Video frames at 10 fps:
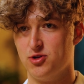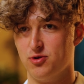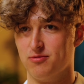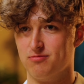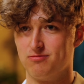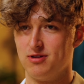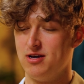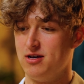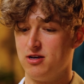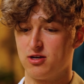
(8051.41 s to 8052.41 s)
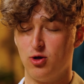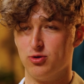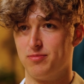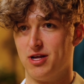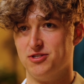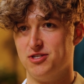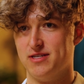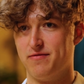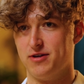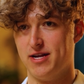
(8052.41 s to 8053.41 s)
doing cold
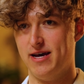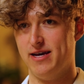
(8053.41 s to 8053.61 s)
plunges every